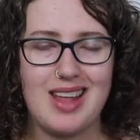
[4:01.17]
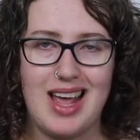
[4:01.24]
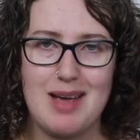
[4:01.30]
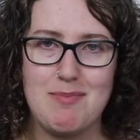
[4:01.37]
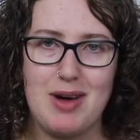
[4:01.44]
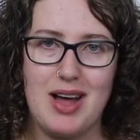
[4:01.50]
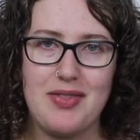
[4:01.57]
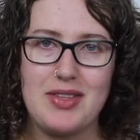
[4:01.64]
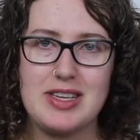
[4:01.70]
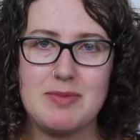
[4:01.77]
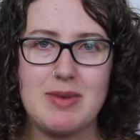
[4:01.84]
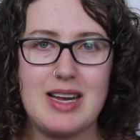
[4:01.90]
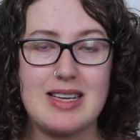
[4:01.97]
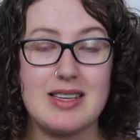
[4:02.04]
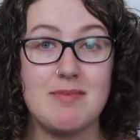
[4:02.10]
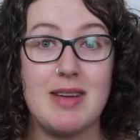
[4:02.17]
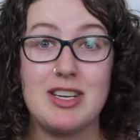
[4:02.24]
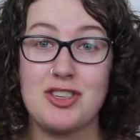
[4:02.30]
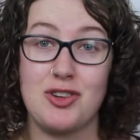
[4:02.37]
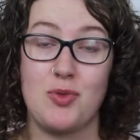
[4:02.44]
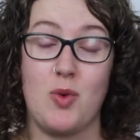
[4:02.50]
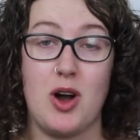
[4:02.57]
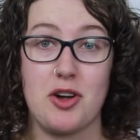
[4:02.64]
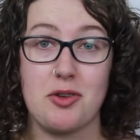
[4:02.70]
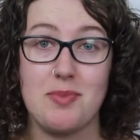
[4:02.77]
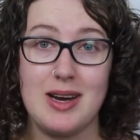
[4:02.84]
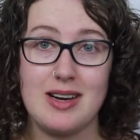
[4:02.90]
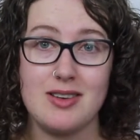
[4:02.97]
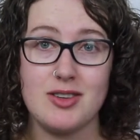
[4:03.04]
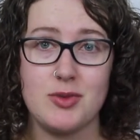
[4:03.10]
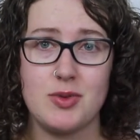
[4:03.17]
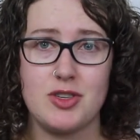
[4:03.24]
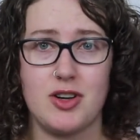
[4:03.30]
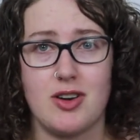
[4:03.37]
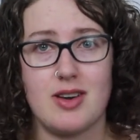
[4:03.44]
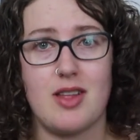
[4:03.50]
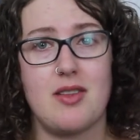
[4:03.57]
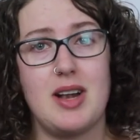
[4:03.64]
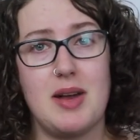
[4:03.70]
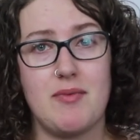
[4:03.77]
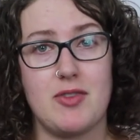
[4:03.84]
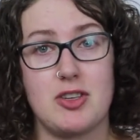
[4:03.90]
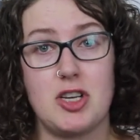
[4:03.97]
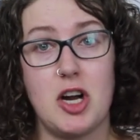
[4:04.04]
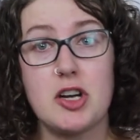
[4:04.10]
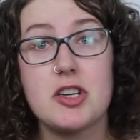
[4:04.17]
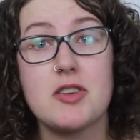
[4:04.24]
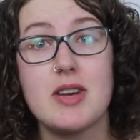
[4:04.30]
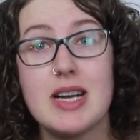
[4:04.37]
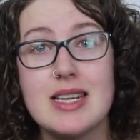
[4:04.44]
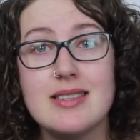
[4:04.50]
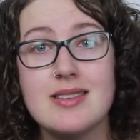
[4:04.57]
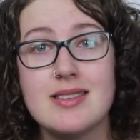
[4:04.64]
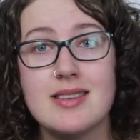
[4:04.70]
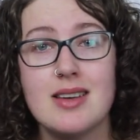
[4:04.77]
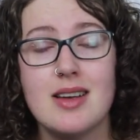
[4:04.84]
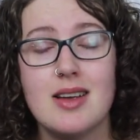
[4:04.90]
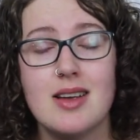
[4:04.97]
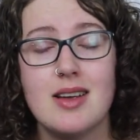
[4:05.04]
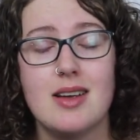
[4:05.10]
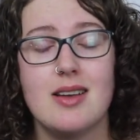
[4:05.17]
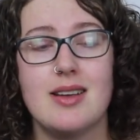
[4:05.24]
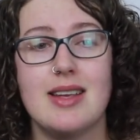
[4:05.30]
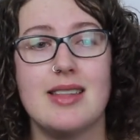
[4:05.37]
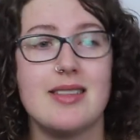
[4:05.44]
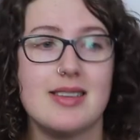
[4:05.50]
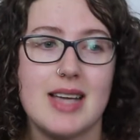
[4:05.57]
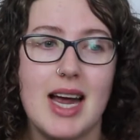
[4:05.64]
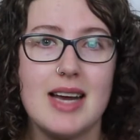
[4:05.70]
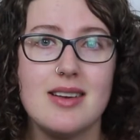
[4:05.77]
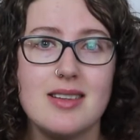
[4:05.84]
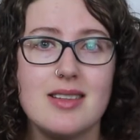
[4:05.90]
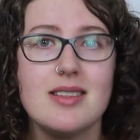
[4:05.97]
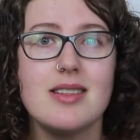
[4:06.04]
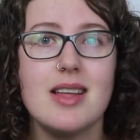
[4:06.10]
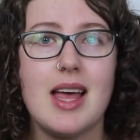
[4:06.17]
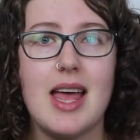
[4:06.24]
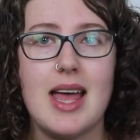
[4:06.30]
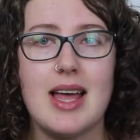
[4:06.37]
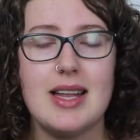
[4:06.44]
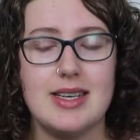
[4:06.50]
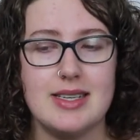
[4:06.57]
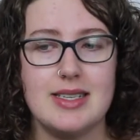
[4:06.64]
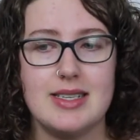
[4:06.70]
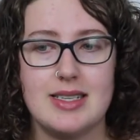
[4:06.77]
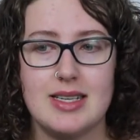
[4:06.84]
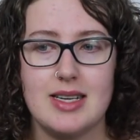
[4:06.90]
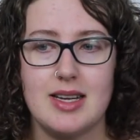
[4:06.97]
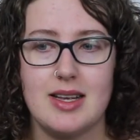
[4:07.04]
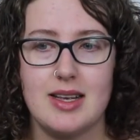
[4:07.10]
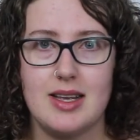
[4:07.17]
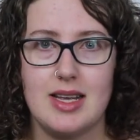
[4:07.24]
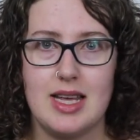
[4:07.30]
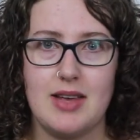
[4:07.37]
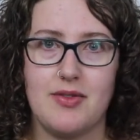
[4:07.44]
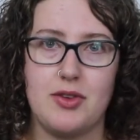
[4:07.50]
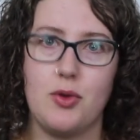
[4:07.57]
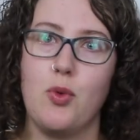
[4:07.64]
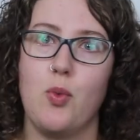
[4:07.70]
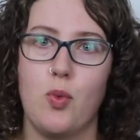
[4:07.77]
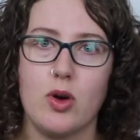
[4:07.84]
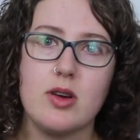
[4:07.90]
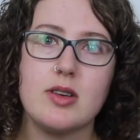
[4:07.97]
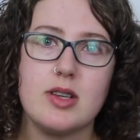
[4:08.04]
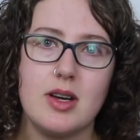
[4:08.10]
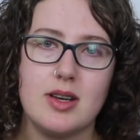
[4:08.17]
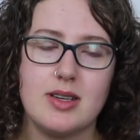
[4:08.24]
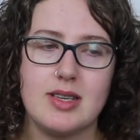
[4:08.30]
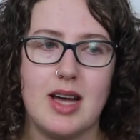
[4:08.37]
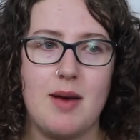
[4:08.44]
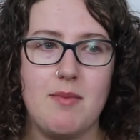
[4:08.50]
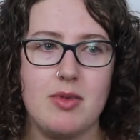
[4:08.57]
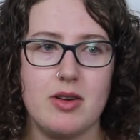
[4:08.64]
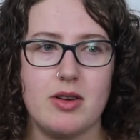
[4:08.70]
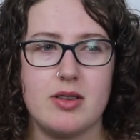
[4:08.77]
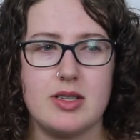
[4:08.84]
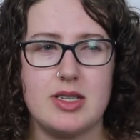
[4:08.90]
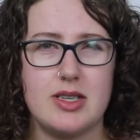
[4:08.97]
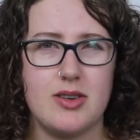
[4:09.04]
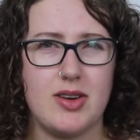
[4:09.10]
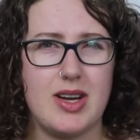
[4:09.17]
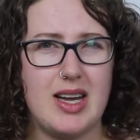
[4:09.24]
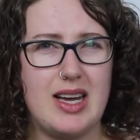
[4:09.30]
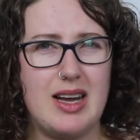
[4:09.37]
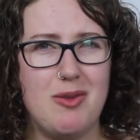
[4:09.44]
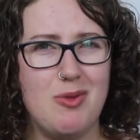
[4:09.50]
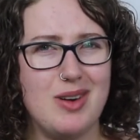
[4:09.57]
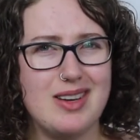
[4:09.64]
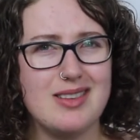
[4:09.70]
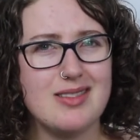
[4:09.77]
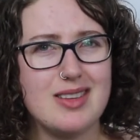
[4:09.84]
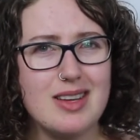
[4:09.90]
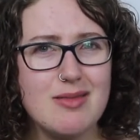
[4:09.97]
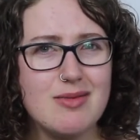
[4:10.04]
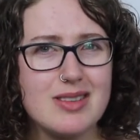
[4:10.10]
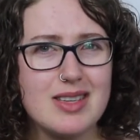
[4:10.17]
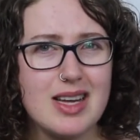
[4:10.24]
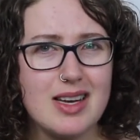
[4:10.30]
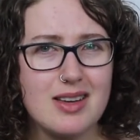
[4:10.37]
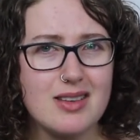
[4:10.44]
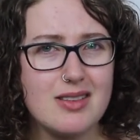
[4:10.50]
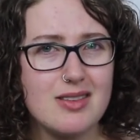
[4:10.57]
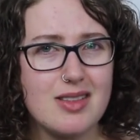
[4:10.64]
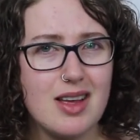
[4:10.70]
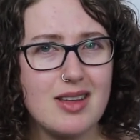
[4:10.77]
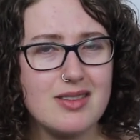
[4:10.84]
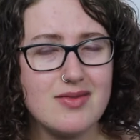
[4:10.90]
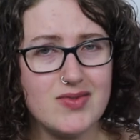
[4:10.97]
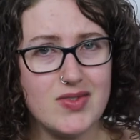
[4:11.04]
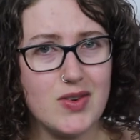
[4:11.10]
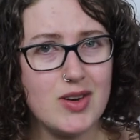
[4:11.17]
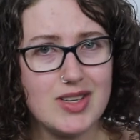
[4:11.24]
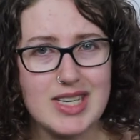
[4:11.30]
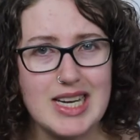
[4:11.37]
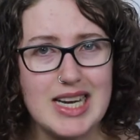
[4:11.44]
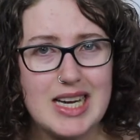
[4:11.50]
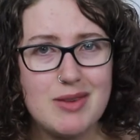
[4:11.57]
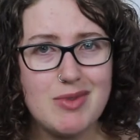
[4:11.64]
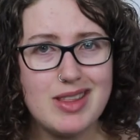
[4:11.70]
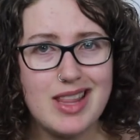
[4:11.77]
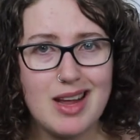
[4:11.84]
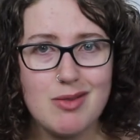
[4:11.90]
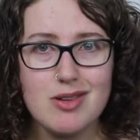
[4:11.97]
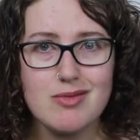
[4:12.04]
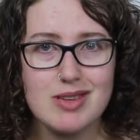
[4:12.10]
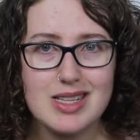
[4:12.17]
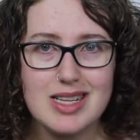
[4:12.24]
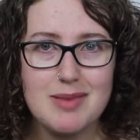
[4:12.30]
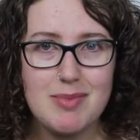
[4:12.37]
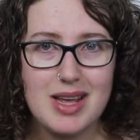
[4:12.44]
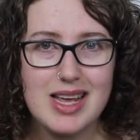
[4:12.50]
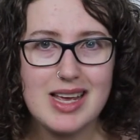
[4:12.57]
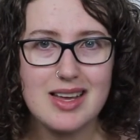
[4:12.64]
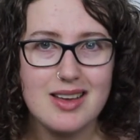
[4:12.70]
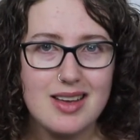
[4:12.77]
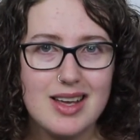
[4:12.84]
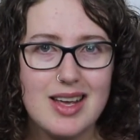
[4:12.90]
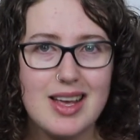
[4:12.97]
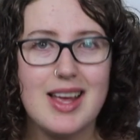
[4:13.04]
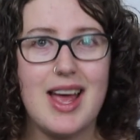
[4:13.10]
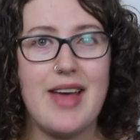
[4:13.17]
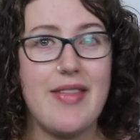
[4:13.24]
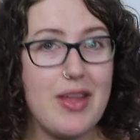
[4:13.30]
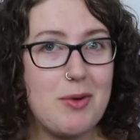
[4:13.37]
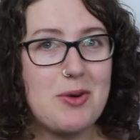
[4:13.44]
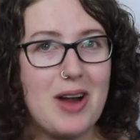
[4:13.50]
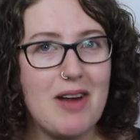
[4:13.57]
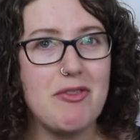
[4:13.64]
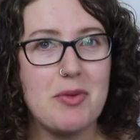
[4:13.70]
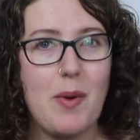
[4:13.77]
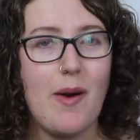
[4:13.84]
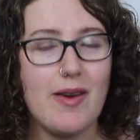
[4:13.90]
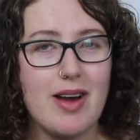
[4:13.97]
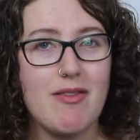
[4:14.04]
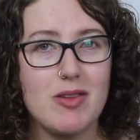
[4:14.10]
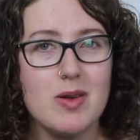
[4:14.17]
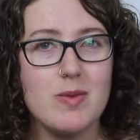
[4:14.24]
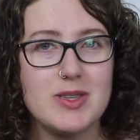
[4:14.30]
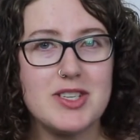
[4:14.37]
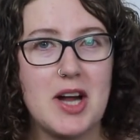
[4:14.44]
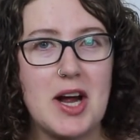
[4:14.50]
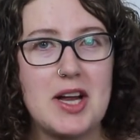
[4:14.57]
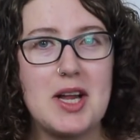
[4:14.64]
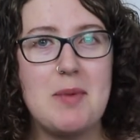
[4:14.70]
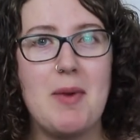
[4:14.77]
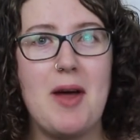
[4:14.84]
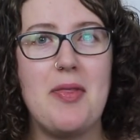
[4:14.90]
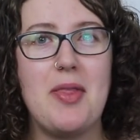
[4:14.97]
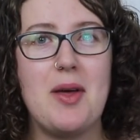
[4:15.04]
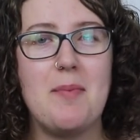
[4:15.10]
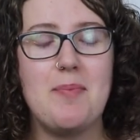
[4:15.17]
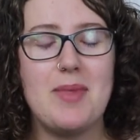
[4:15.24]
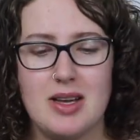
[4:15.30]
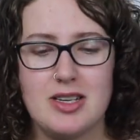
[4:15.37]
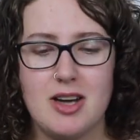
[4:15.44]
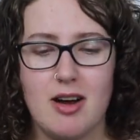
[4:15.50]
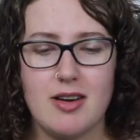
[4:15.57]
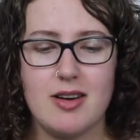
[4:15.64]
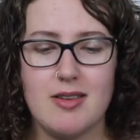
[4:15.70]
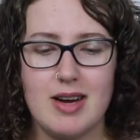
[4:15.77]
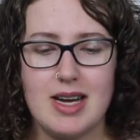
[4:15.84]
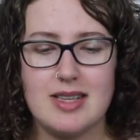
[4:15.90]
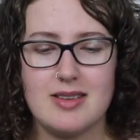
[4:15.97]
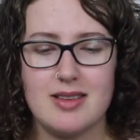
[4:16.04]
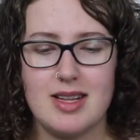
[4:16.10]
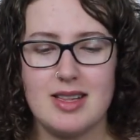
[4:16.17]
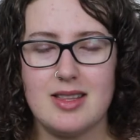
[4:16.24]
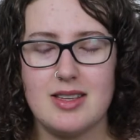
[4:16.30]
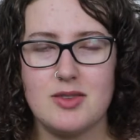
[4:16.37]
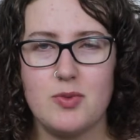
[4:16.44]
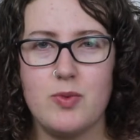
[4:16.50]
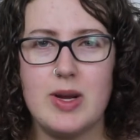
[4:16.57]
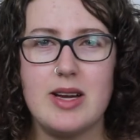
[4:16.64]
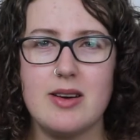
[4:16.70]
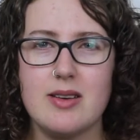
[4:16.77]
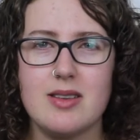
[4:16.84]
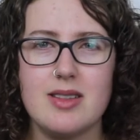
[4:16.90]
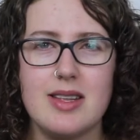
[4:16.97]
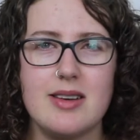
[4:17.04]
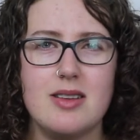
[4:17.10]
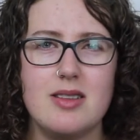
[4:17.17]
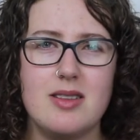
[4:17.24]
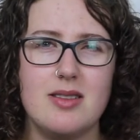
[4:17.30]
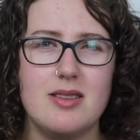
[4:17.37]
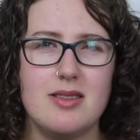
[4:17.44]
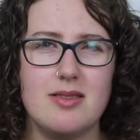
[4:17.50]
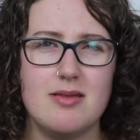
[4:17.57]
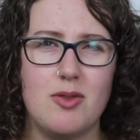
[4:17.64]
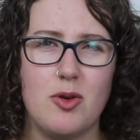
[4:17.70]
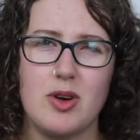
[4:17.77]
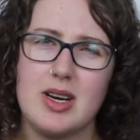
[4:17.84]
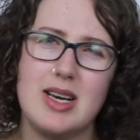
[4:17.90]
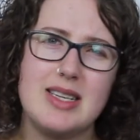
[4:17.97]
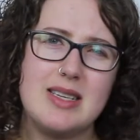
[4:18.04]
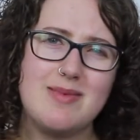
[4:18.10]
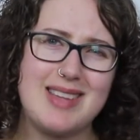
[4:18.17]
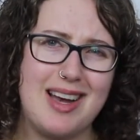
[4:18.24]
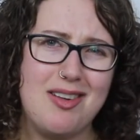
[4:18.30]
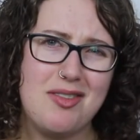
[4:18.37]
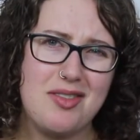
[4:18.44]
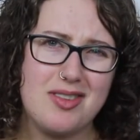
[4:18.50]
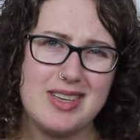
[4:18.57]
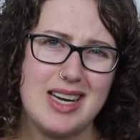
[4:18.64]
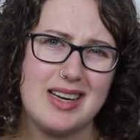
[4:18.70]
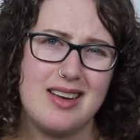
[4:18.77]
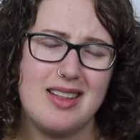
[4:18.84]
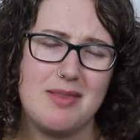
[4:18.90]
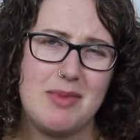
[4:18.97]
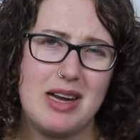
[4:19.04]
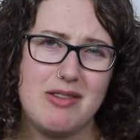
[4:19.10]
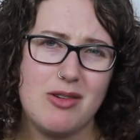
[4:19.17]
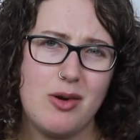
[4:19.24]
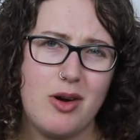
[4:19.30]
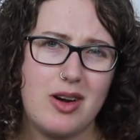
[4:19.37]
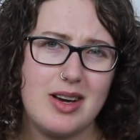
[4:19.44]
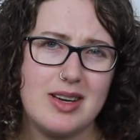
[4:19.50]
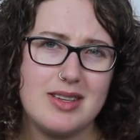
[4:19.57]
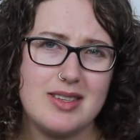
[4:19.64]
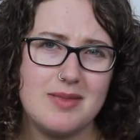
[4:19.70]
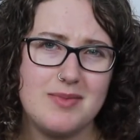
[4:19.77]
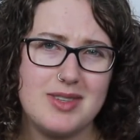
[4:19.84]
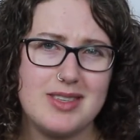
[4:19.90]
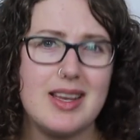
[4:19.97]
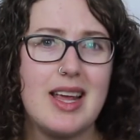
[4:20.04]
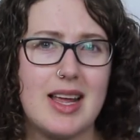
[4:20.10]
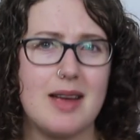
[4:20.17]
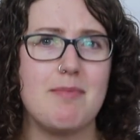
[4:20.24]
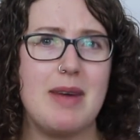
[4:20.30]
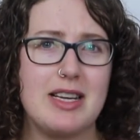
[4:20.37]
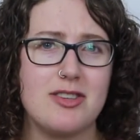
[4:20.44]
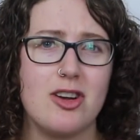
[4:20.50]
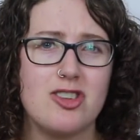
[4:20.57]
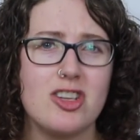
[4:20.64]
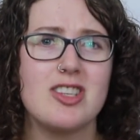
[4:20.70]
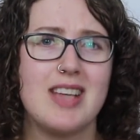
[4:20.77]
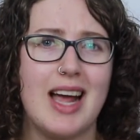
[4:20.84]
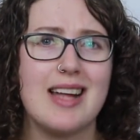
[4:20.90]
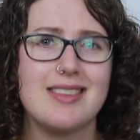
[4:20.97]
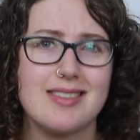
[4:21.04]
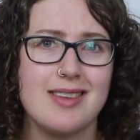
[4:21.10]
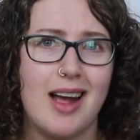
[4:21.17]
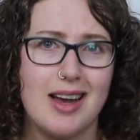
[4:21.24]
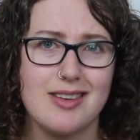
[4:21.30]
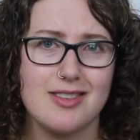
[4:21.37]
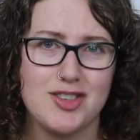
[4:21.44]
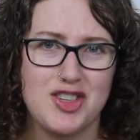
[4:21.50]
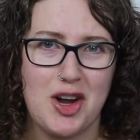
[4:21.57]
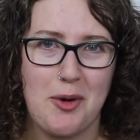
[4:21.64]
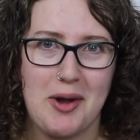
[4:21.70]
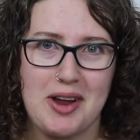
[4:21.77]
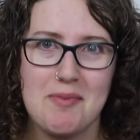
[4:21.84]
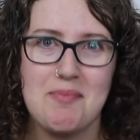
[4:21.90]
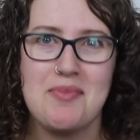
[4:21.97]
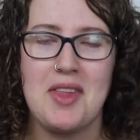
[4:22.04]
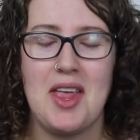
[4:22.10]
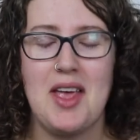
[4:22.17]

I bought this because it mentioned waterbears, which are another name for tardigrades, in the title, and if you worked on Tumblr circa, I want to say it was like 2014 when they were really big and they were everywhere and everyone was talking about them. Tardigrades are like these weird little organisms. I don't know if they're technically microorganisms. My social science side is showing.